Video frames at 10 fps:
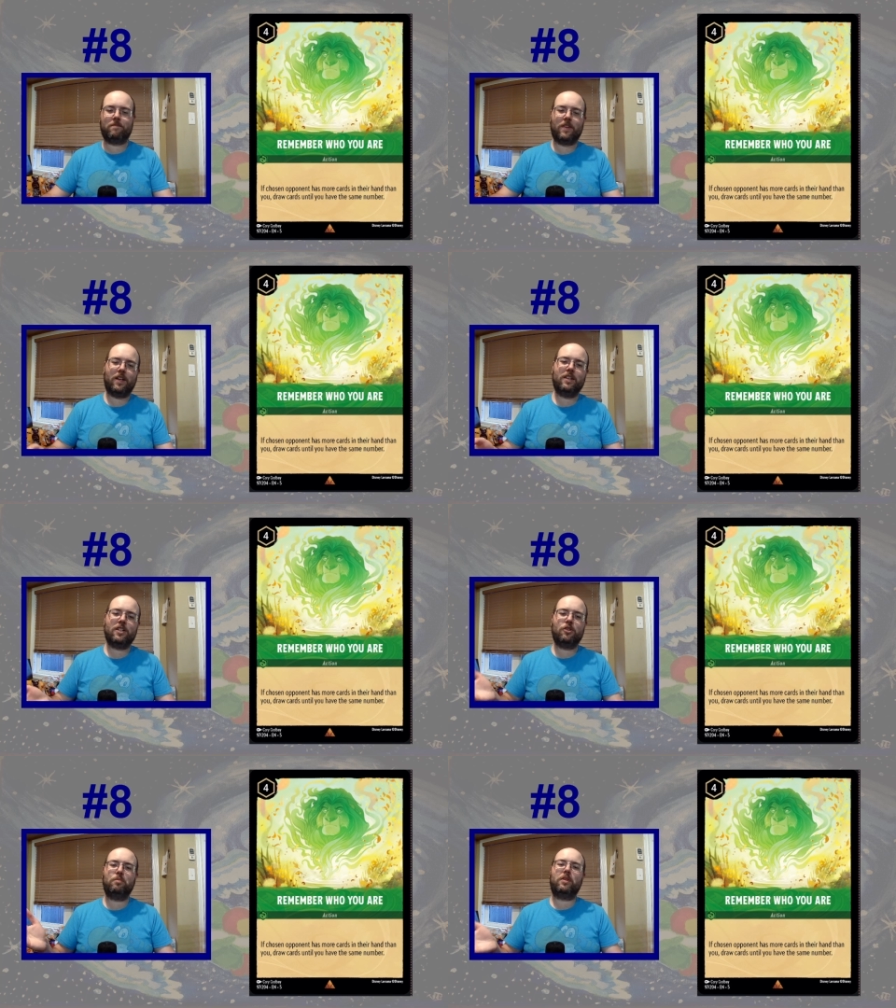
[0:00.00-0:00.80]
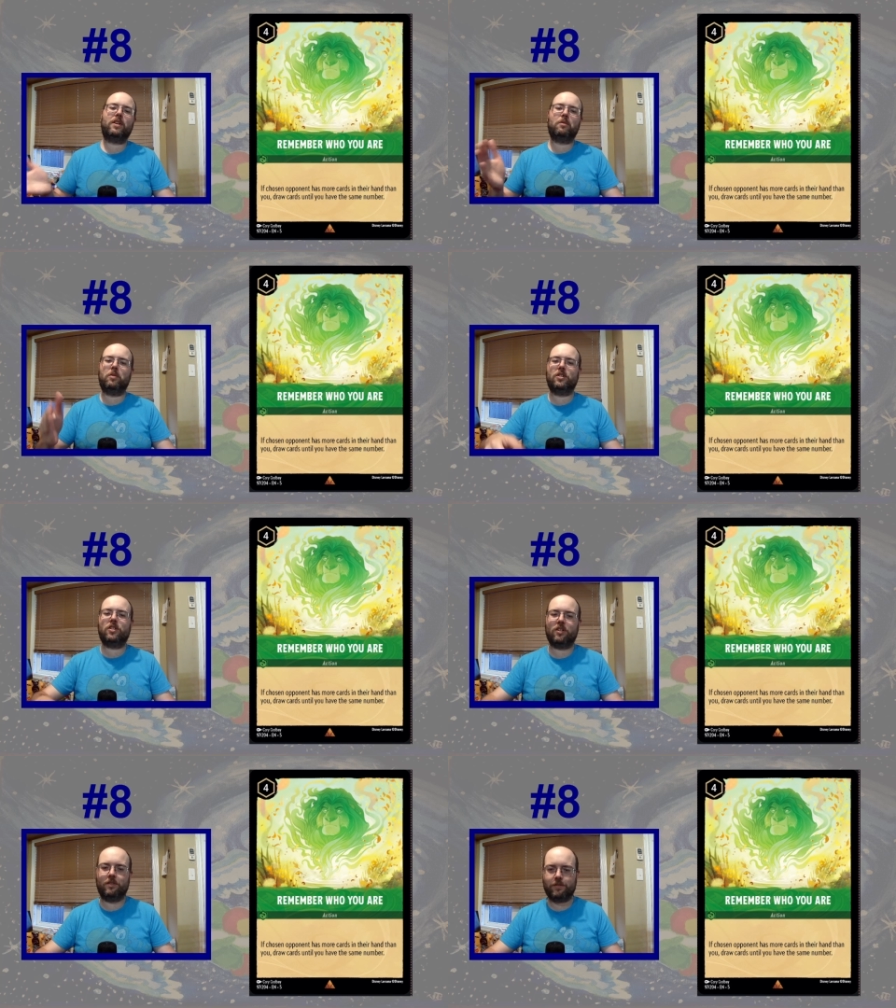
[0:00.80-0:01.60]
Unless you're playing a bunch
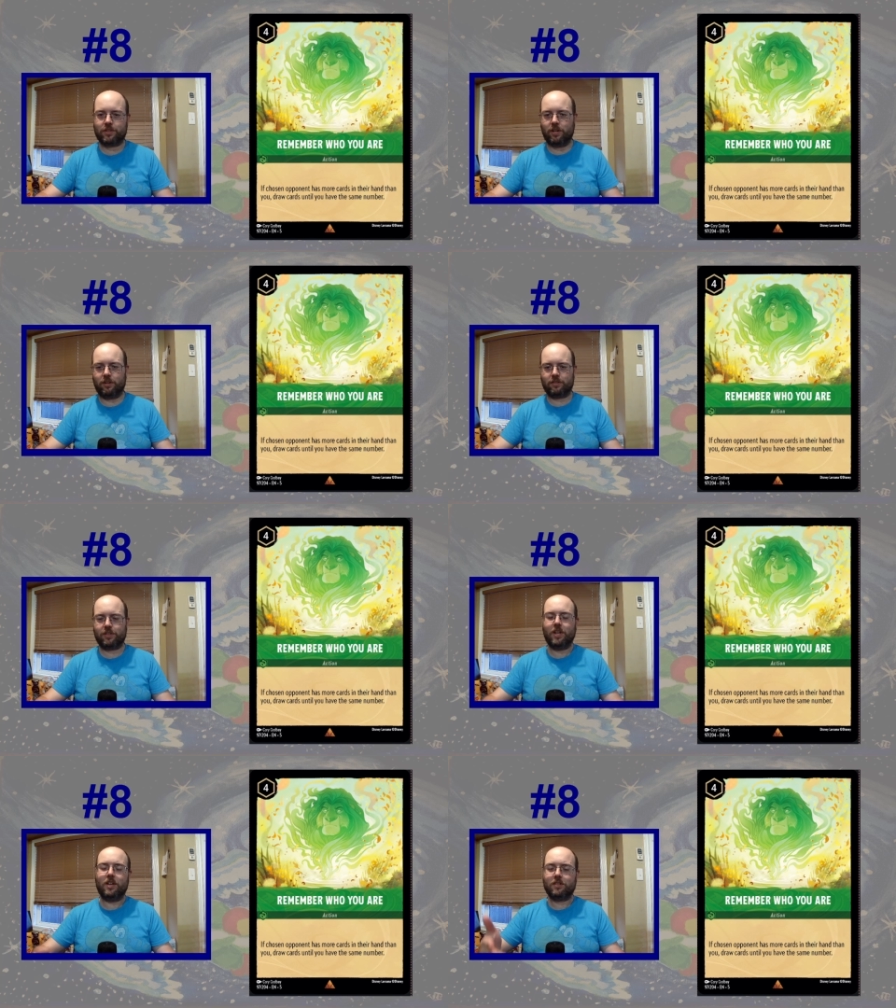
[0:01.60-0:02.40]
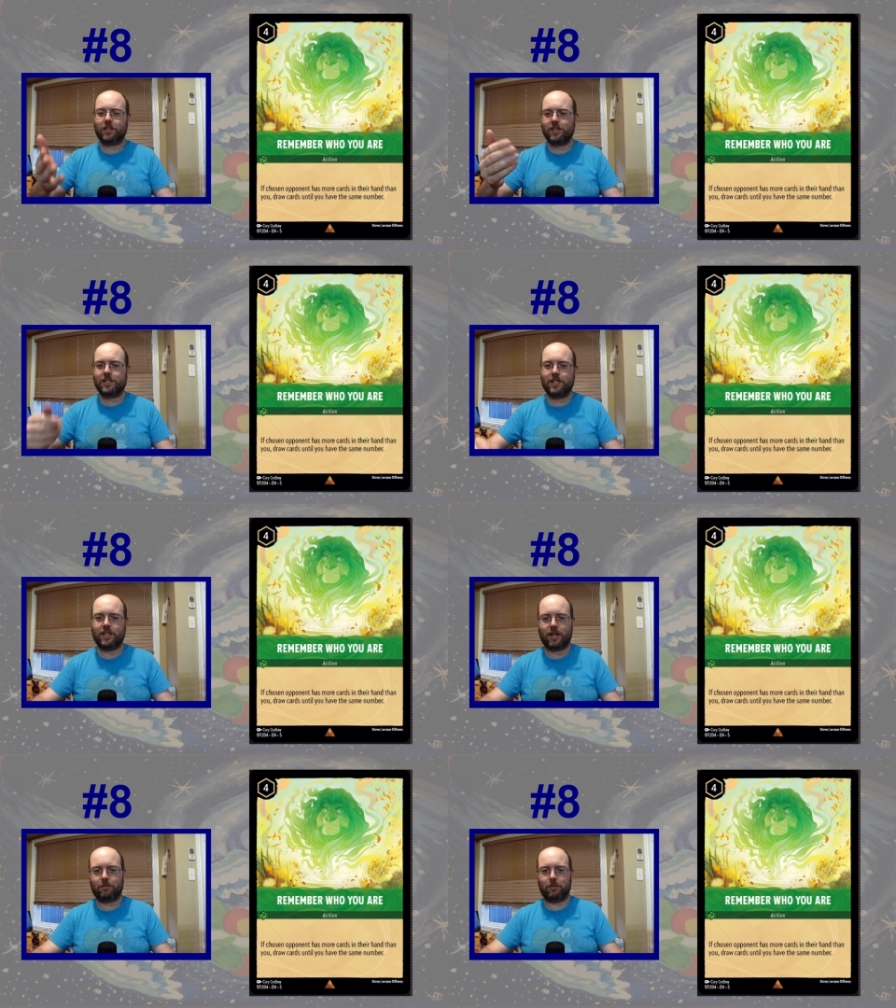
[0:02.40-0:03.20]
of songs, I can see
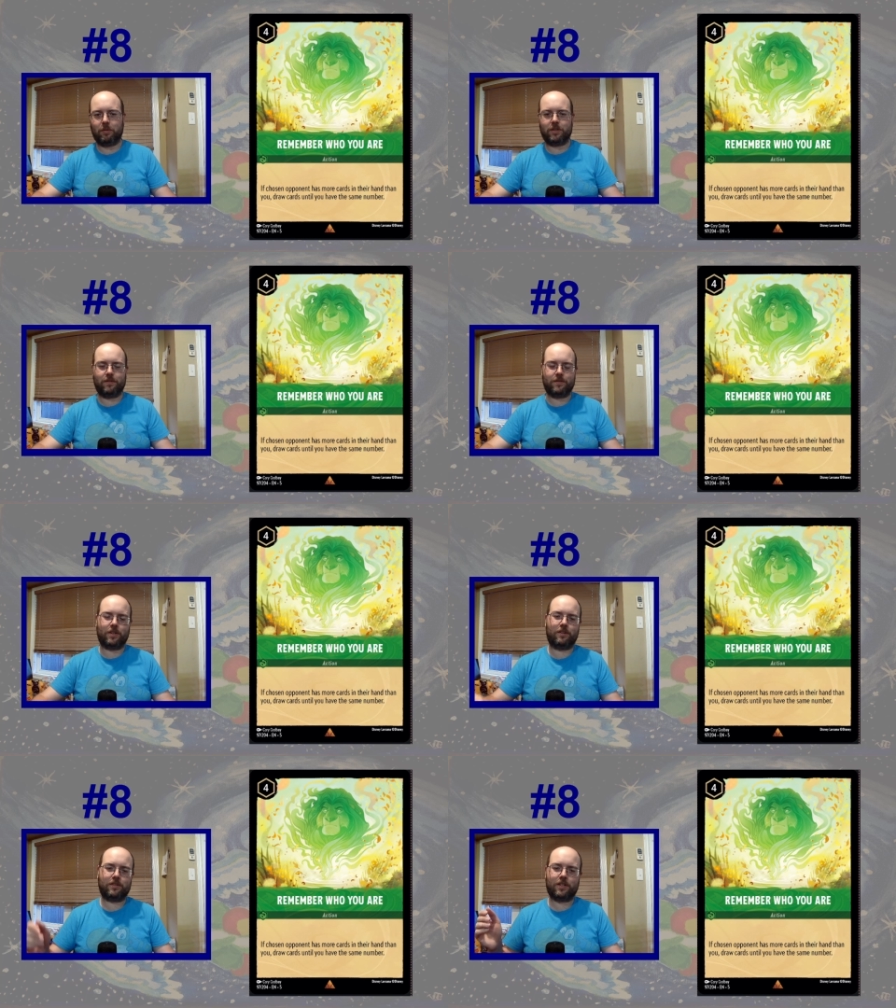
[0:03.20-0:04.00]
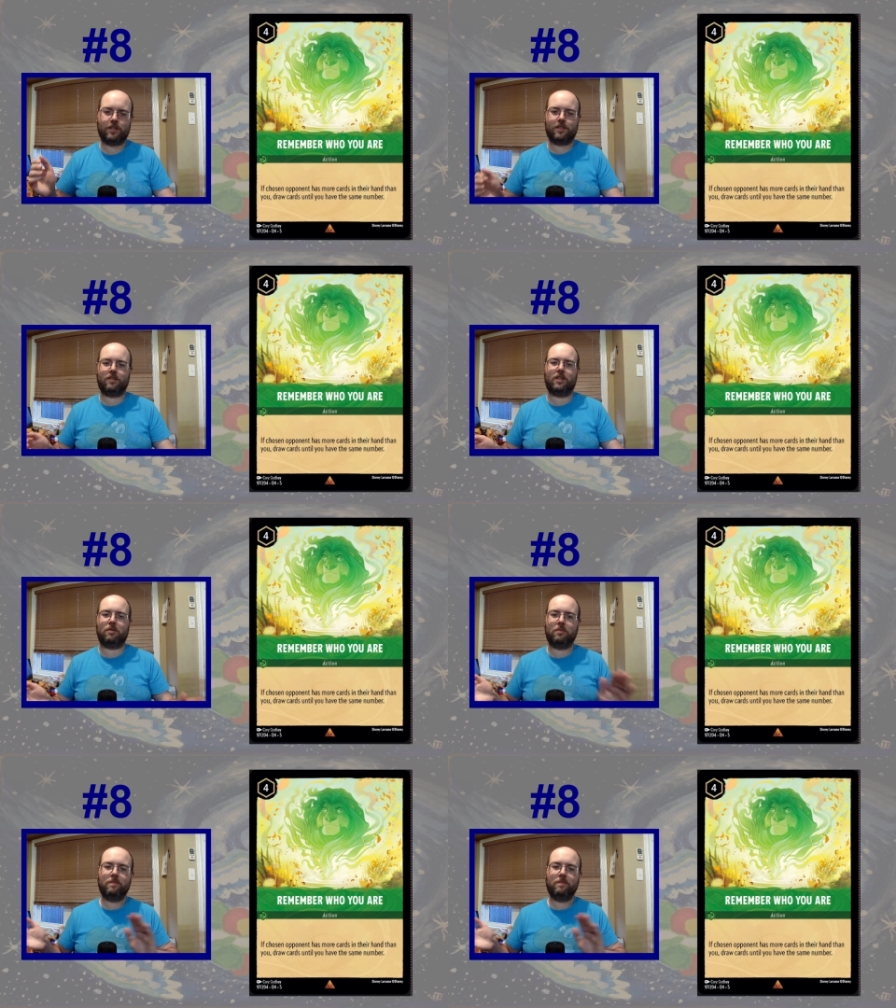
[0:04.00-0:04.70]
that with a bunch of songs, because you can